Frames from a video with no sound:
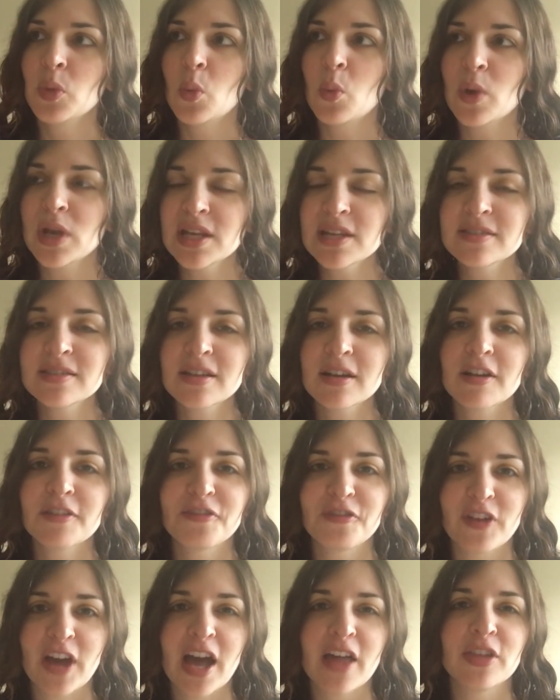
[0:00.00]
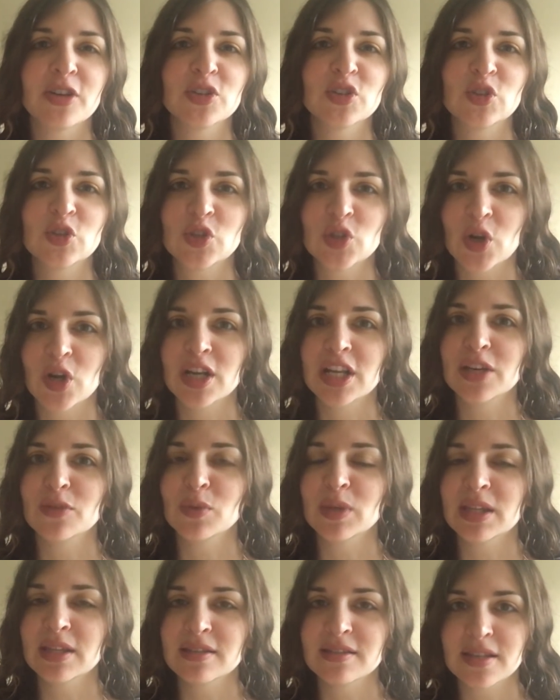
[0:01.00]
witnessing her father's dawning
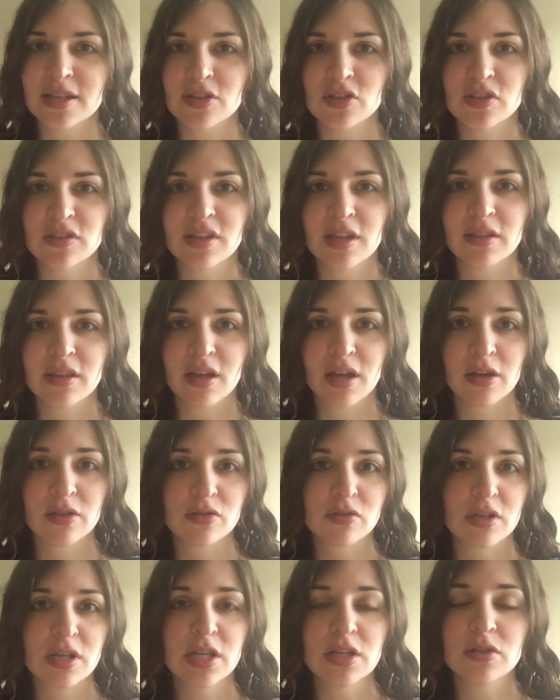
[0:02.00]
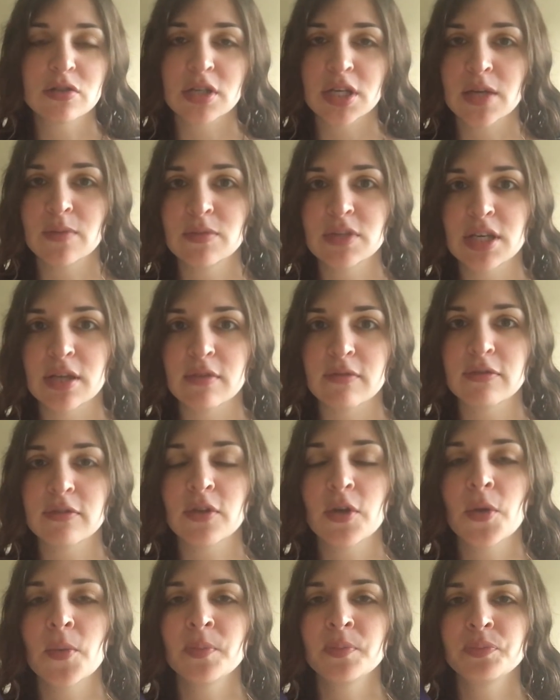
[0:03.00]
realization that the country he dreamed
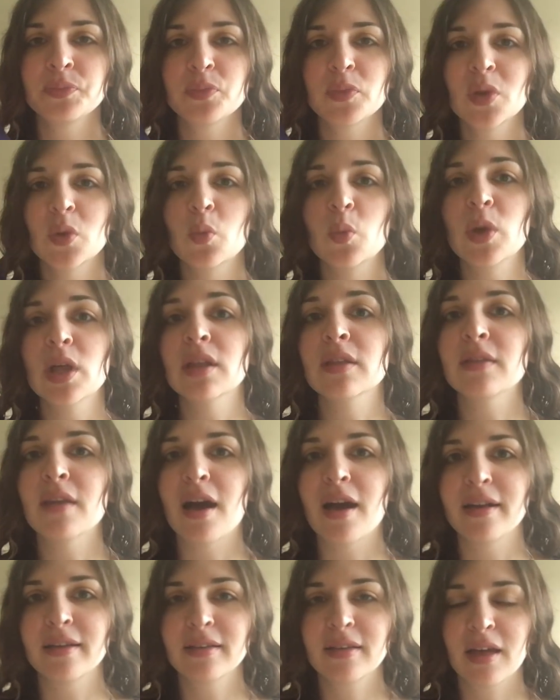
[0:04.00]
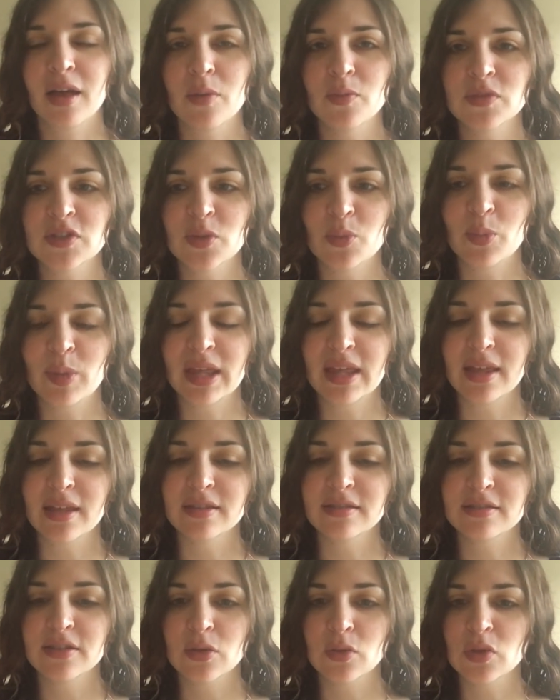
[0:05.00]
of will not come to be.
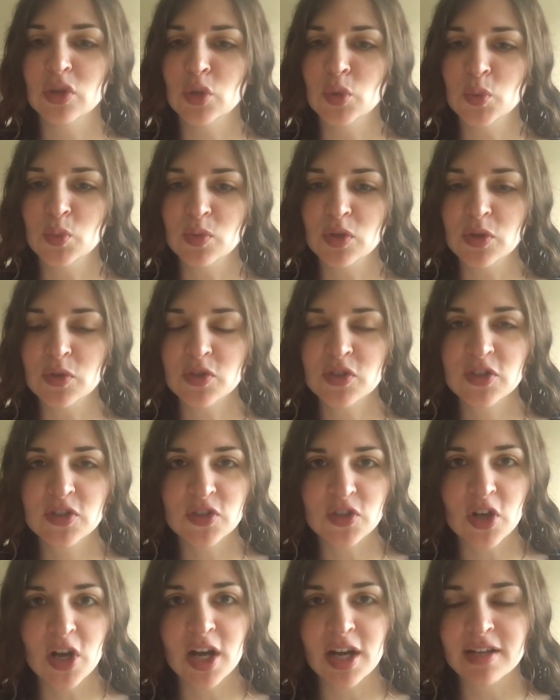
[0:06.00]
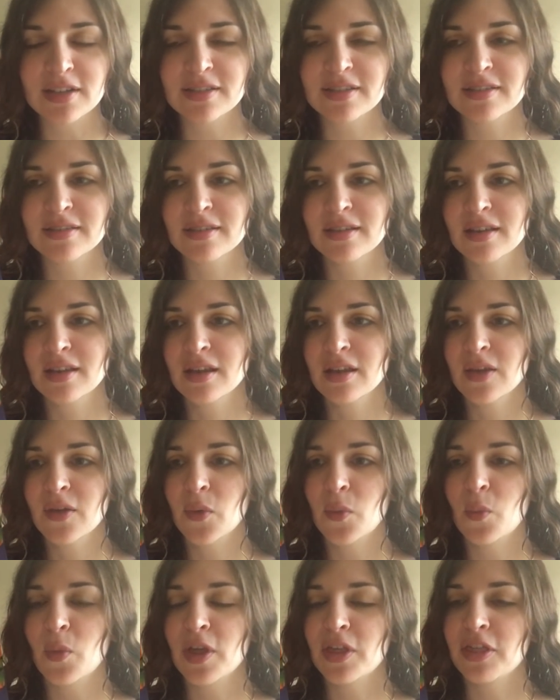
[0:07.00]
And so you start
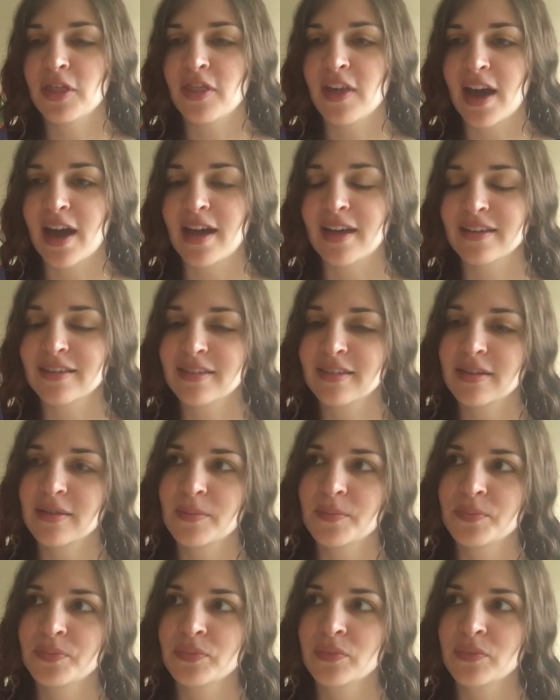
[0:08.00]
with that